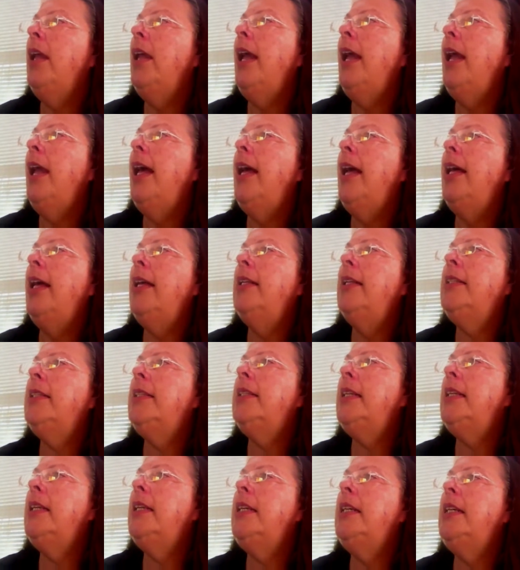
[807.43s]
And
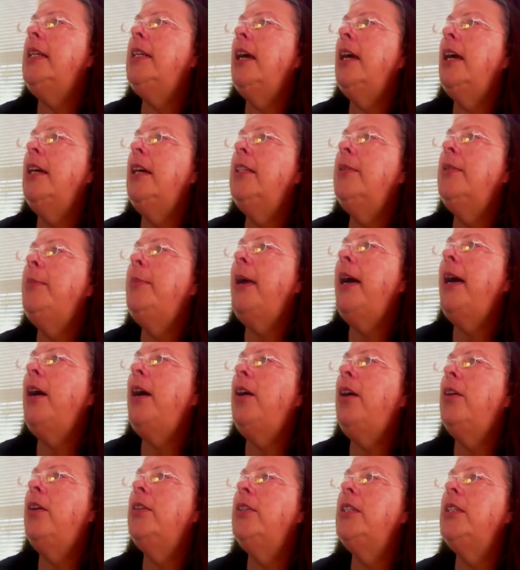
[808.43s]
he talked
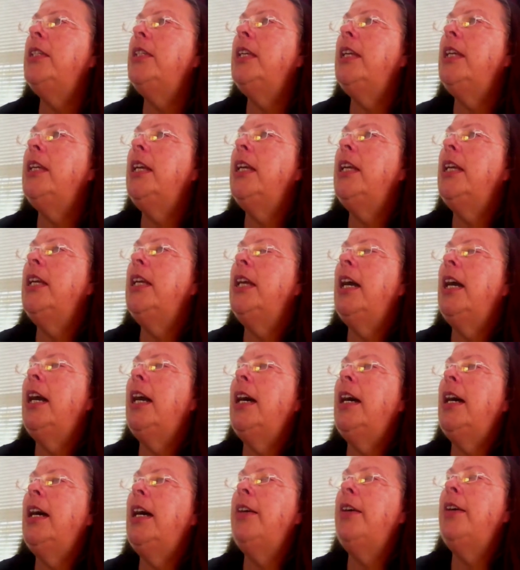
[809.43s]
about
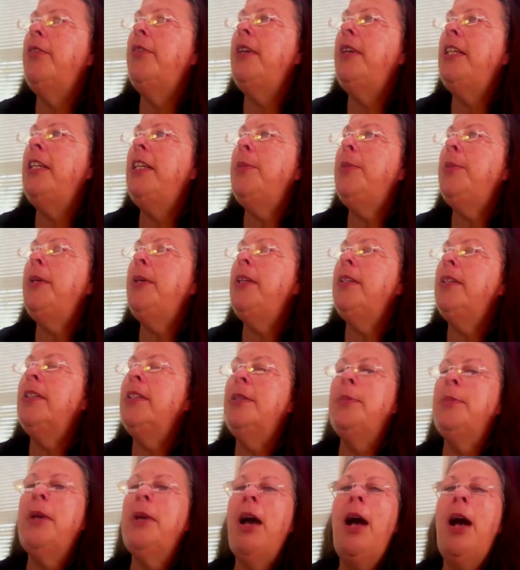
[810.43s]
Facebook and some
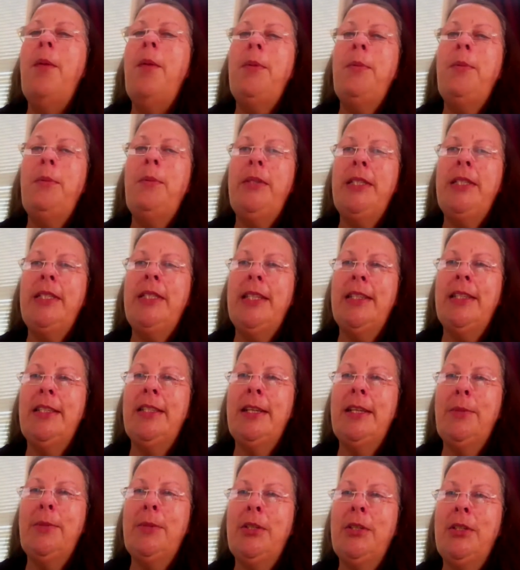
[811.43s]
common
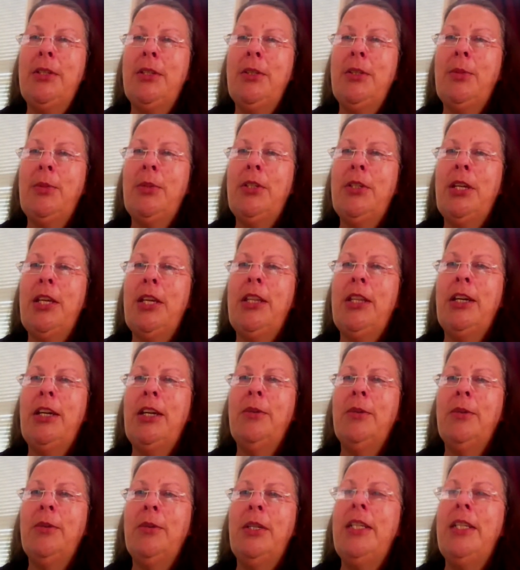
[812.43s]
misconceptions, which I thought
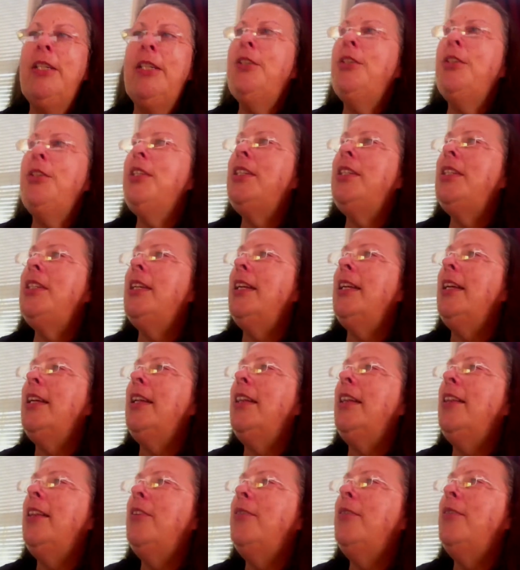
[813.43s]
were interesting.
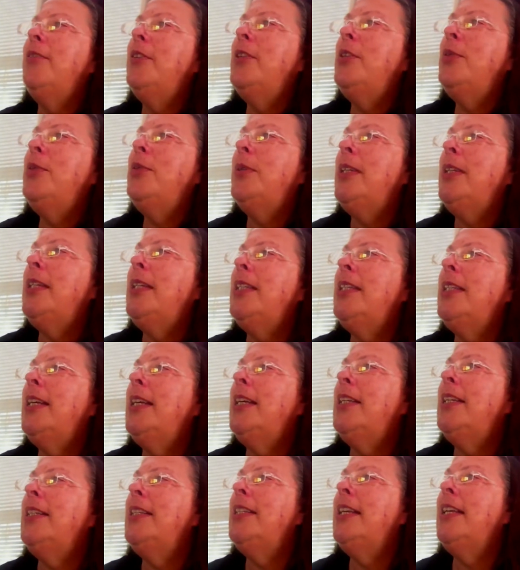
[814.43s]
The first one he said
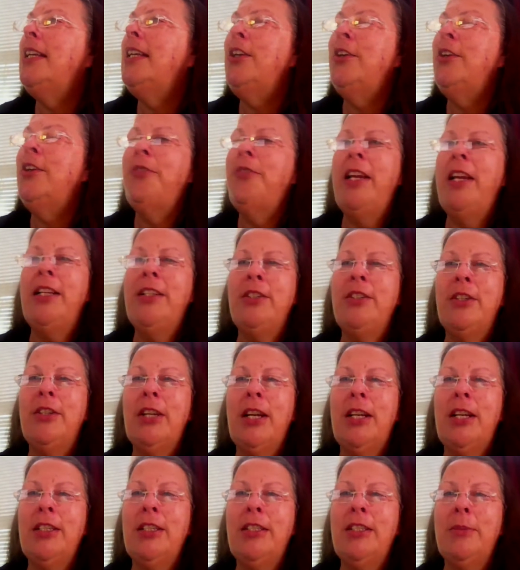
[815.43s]
is that your fans are
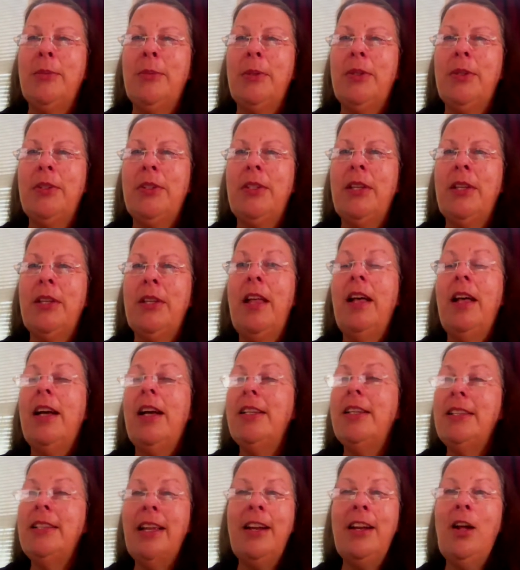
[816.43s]
customers. That's
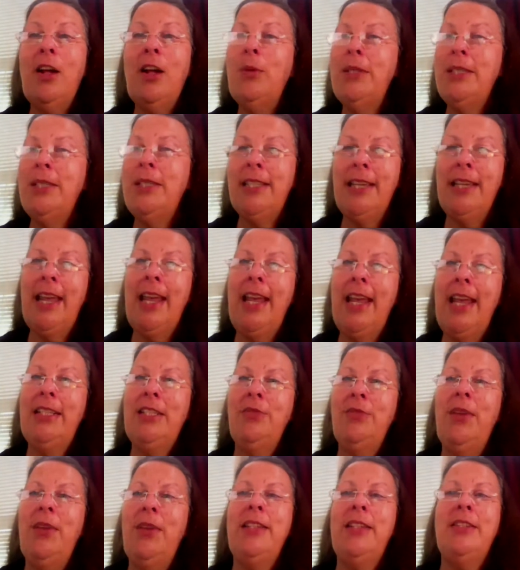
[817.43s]
not always the case.
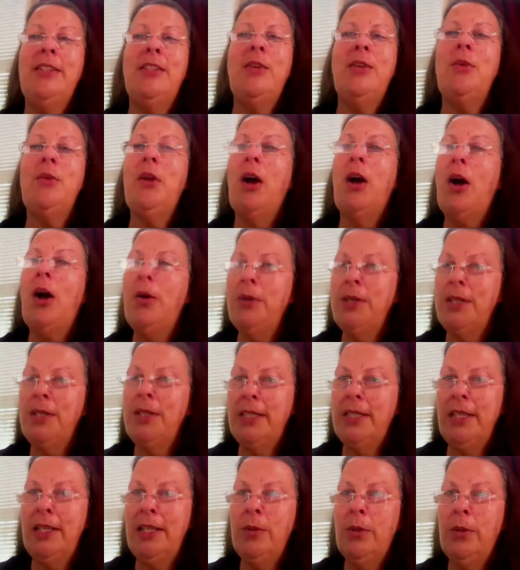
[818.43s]
Fans don't always
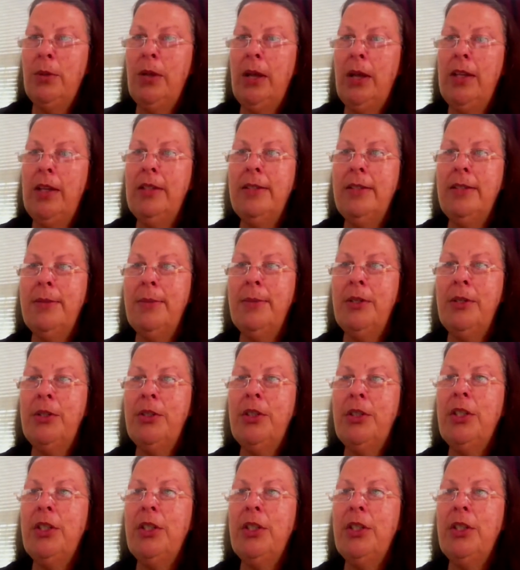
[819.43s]
equal customers.